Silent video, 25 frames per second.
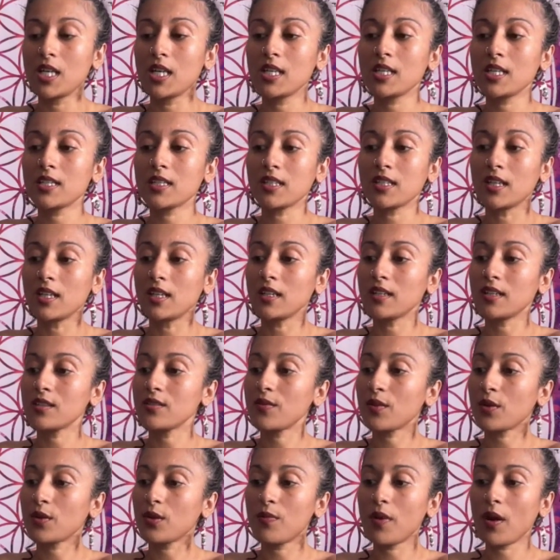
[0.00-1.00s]
Standing is
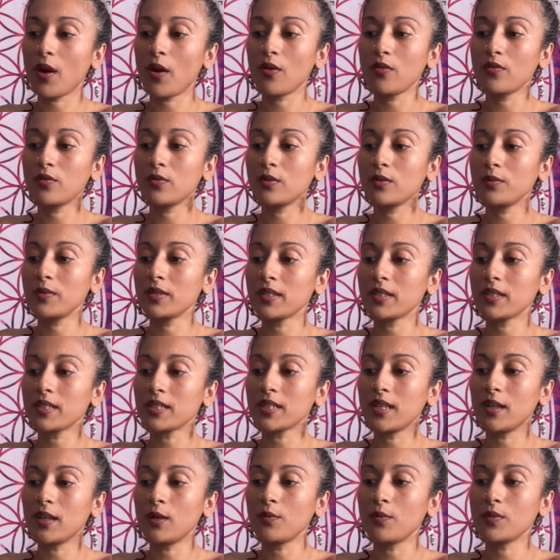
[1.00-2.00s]
very powerful because it
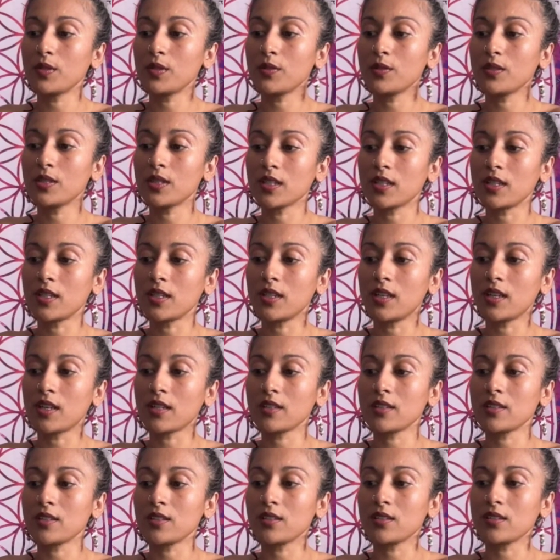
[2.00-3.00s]
helps you to
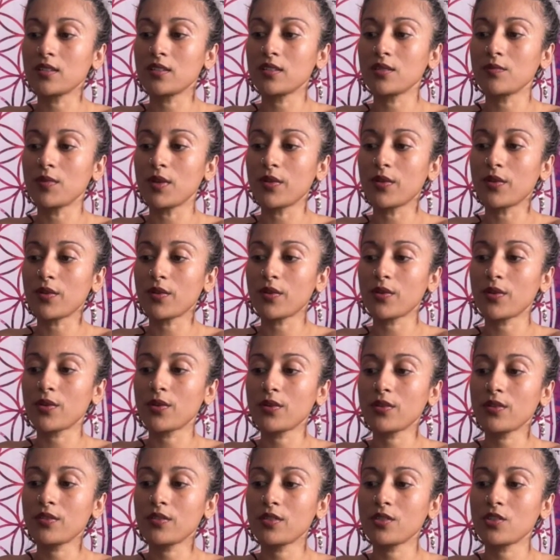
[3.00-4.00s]
connect to Mother
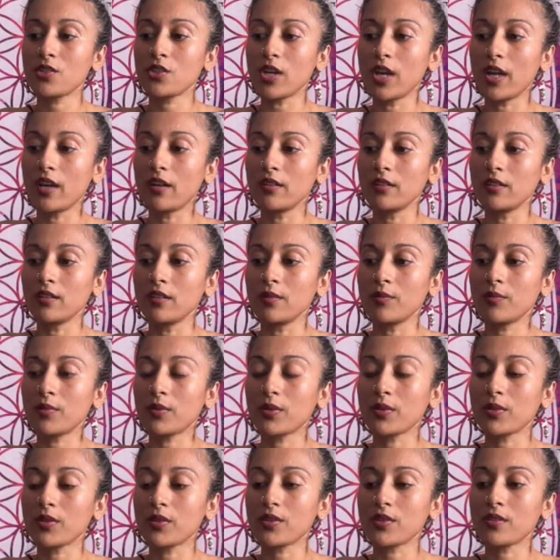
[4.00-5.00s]
Earth, to channel up
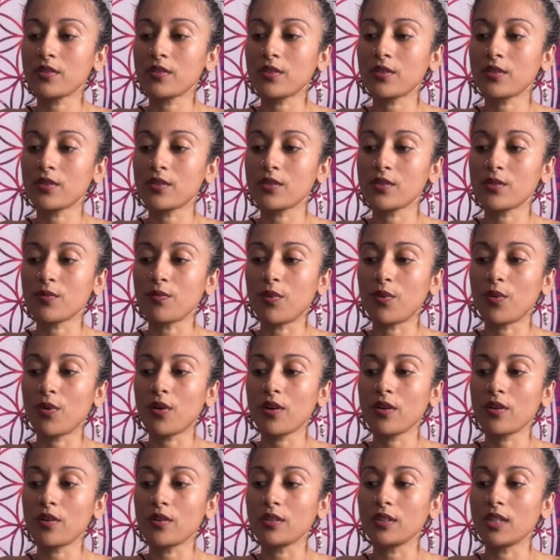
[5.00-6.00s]
her
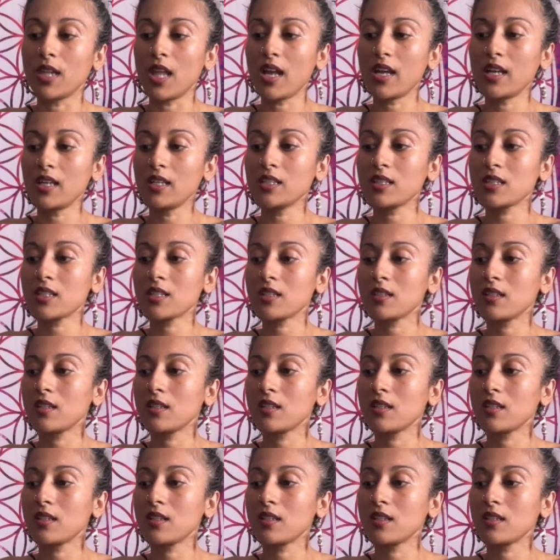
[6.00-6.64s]
support, her light.